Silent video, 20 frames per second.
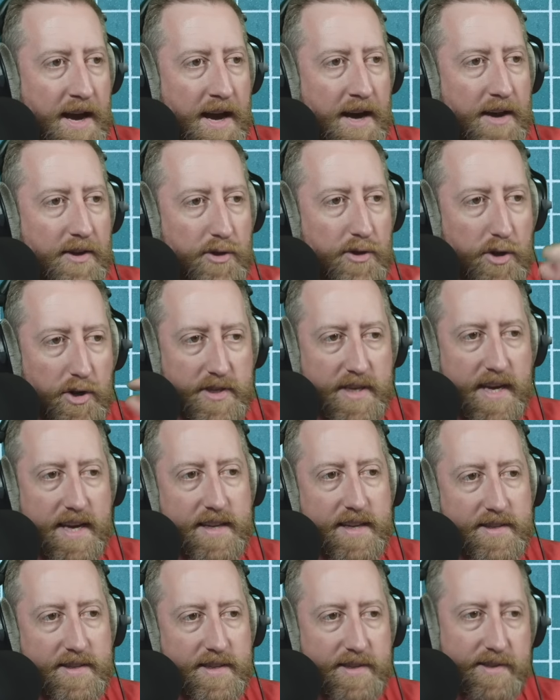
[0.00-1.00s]
Looks
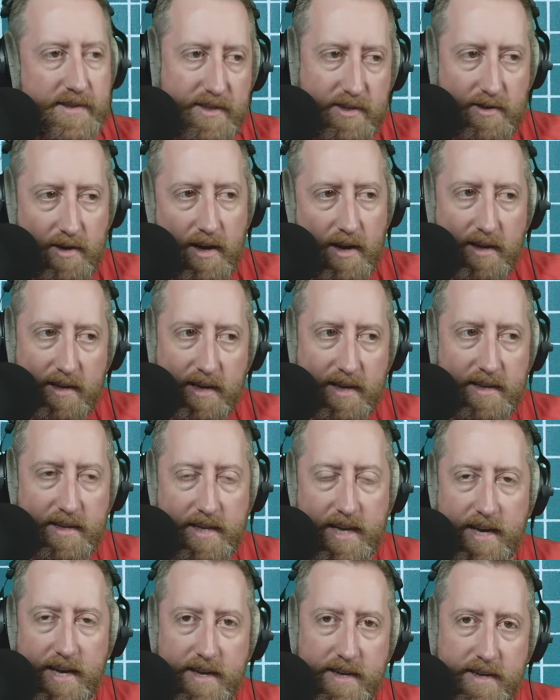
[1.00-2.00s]
like it's a stock
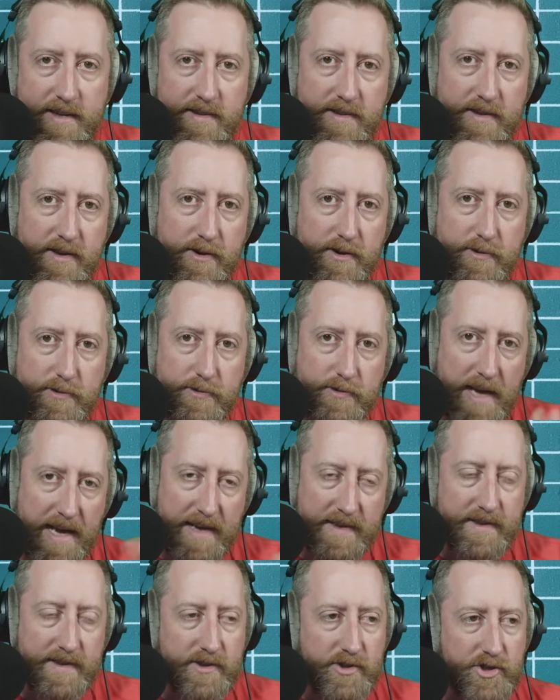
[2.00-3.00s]
antenna, so
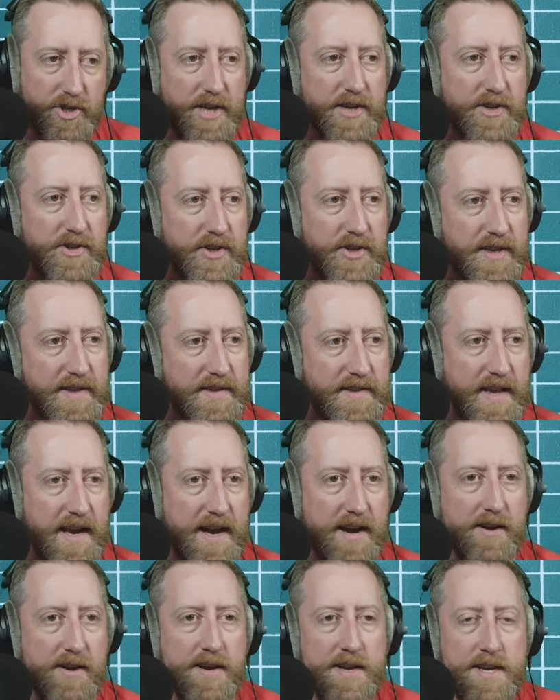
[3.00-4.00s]
hasn't changed things
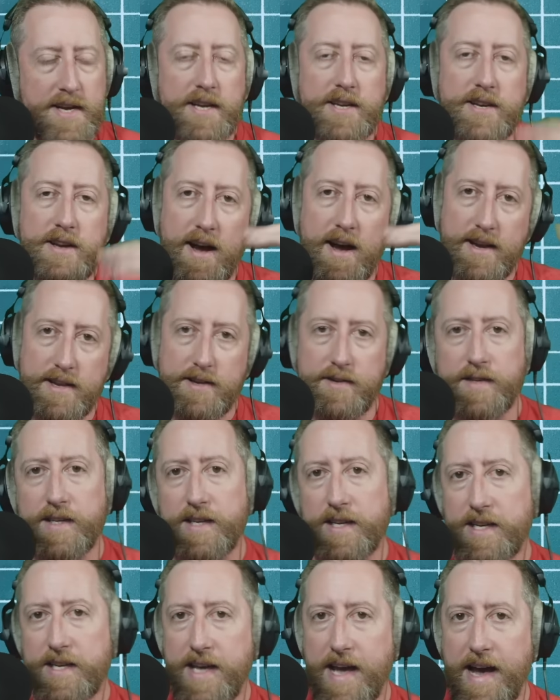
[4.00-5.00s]
there. Not
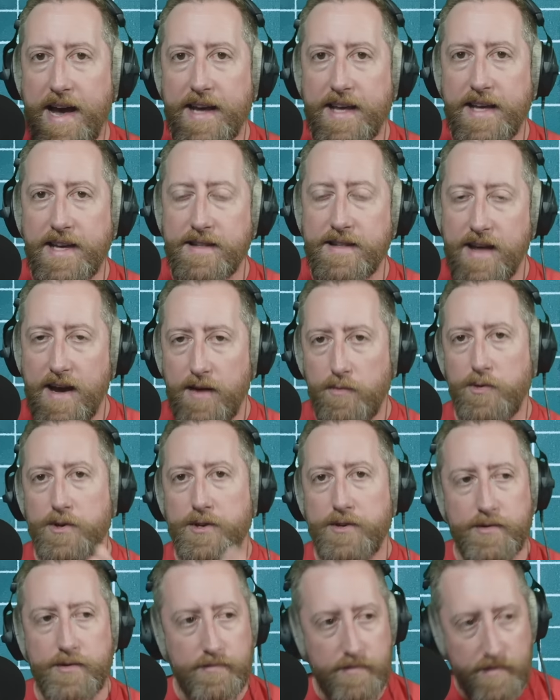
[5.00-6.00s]
using a Yagi. That
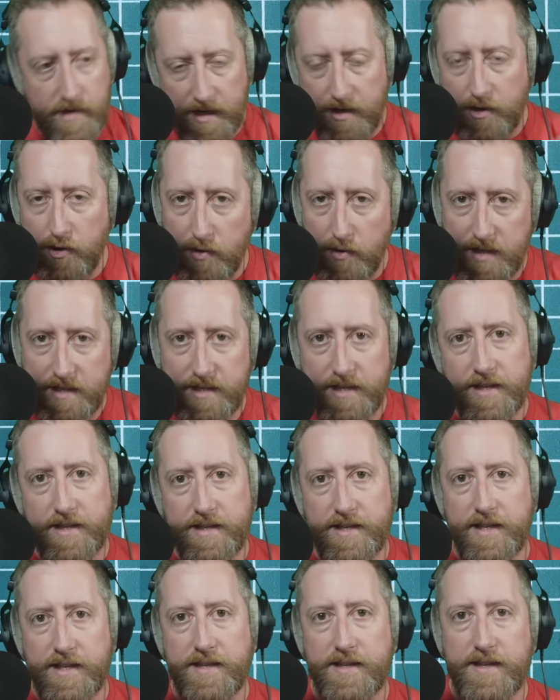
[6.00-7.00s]
would increase
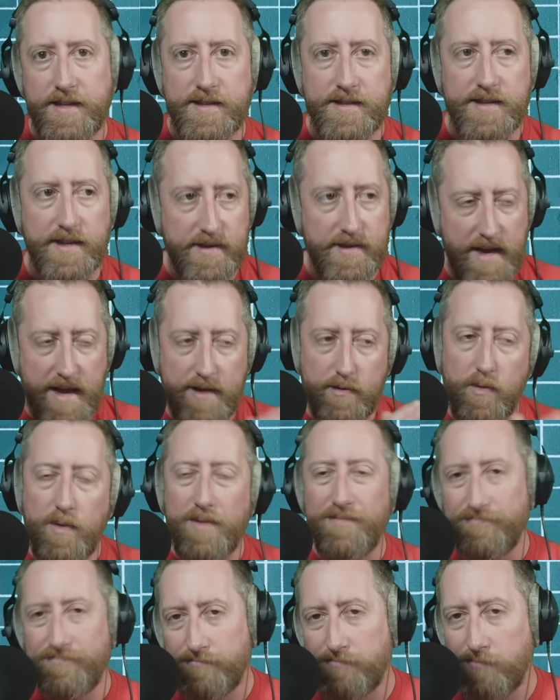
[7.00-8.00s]
his distance, and, and
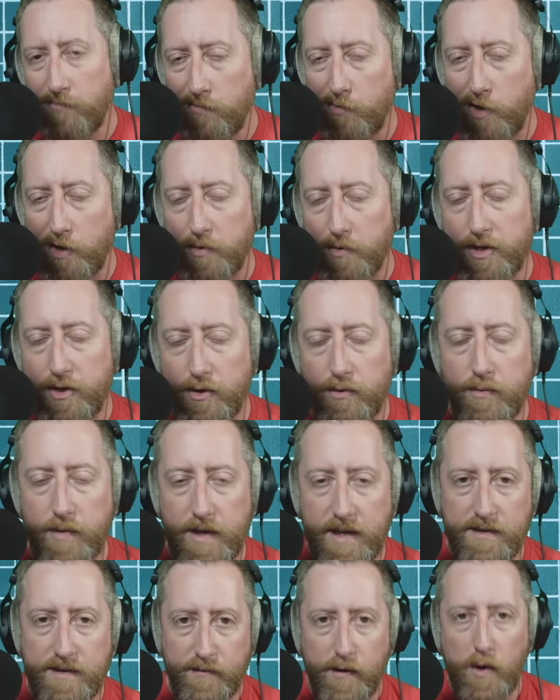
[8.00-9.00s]
what it would do
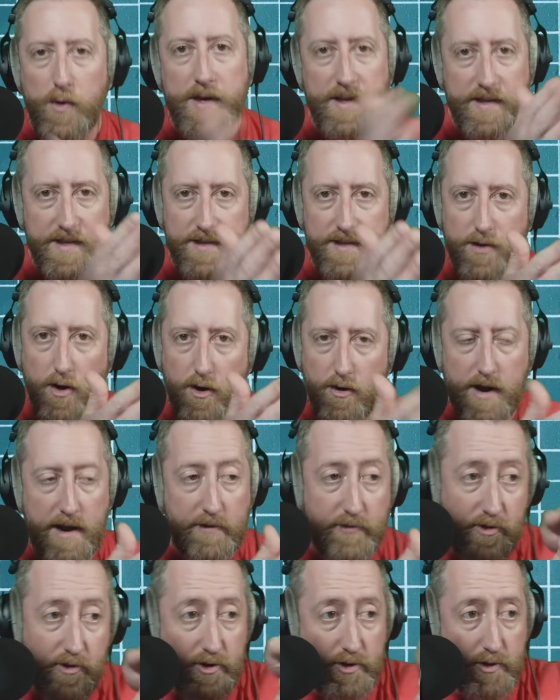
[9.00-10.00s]
is focus his R
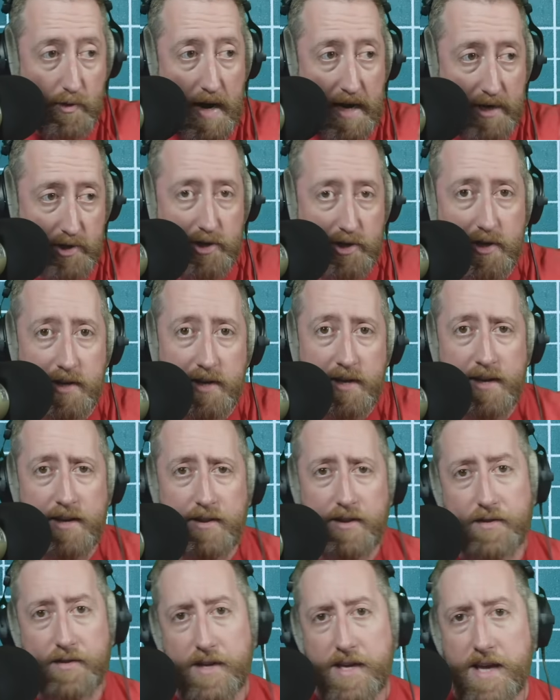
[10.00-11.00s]
F in the direction
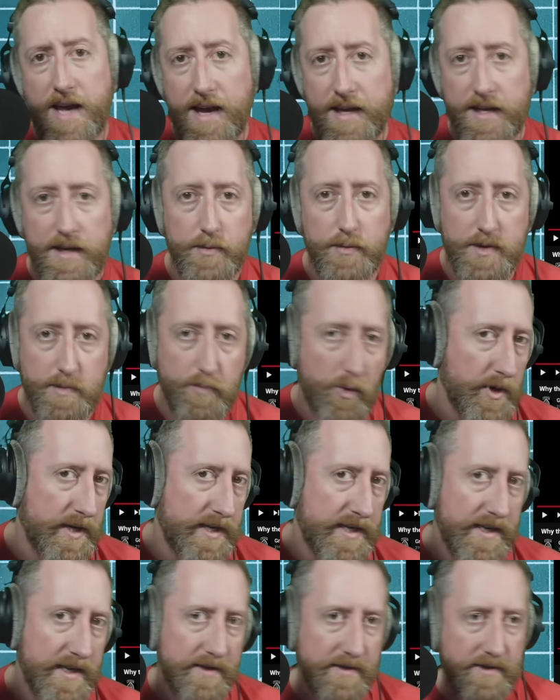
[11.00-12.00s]
that the Yagi was
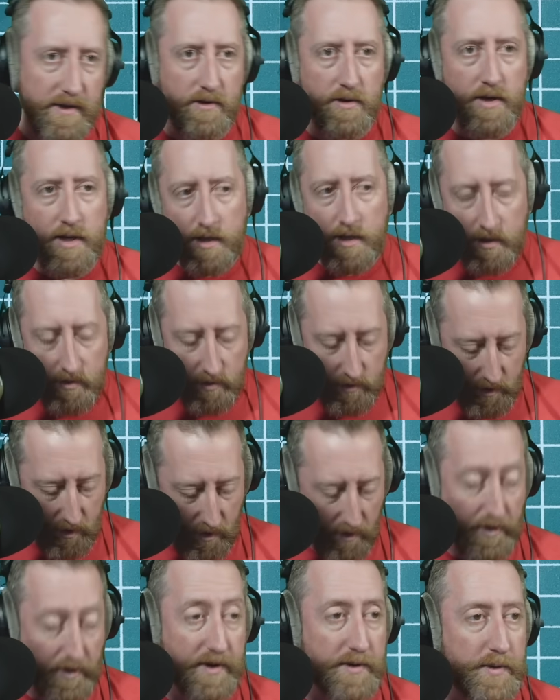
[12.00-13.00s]
pointing. So those are
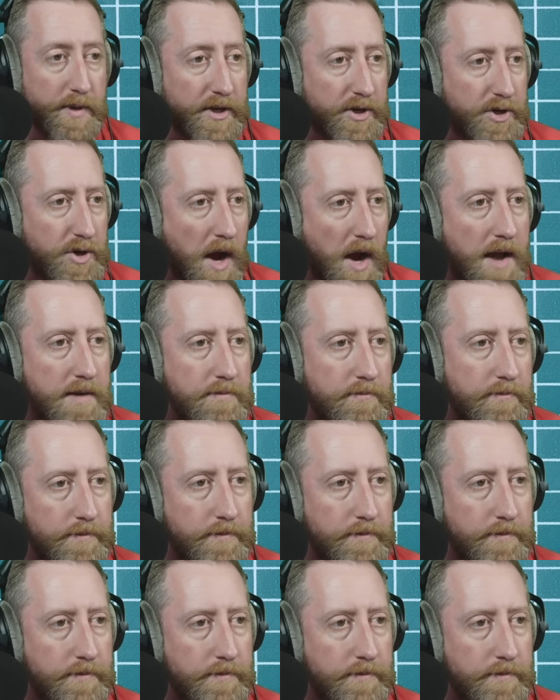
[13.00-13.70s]
all things we could try.